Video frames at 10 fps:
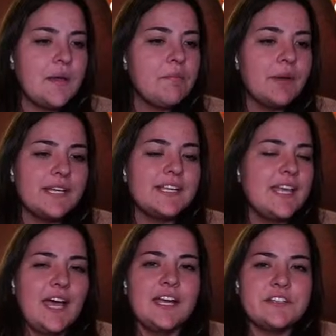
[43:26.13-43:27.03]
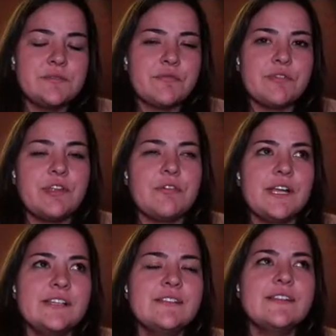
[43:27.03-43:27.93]
But yeah, I just want to reiterate.
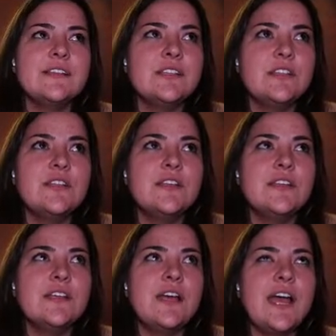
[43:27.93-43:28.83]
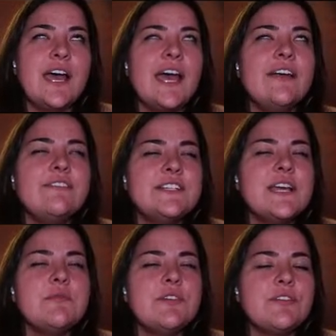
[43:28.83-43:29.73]
Every
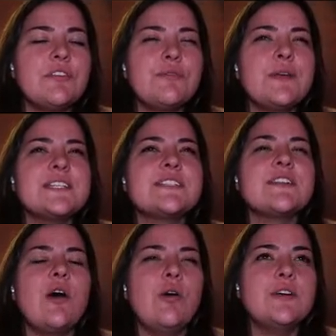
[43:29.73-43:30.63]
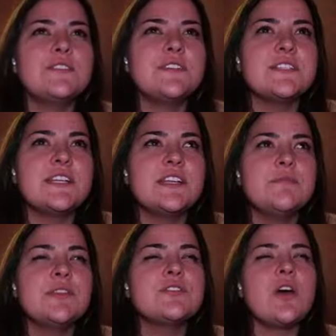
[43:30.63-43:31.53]
time you go through the basics, it always feels silly,
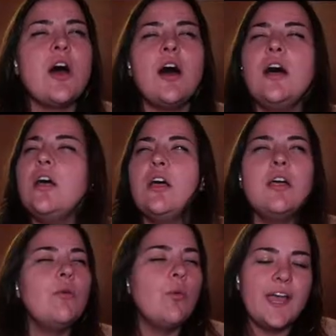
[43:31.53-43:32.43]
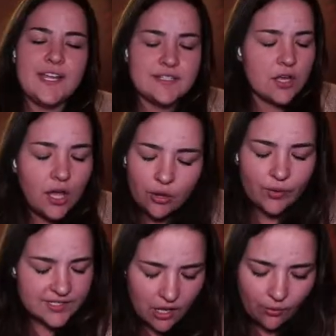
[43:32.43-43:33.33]
but there's always
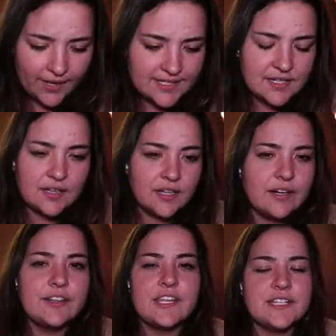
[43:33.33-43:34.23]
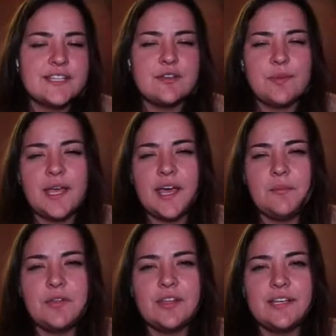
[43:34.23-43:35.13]
little things that you pick up
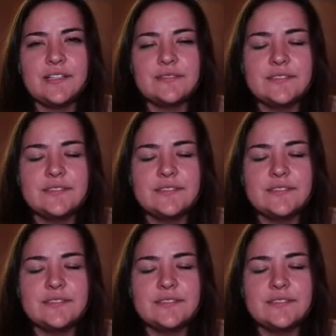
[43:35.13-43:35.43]
that you're like,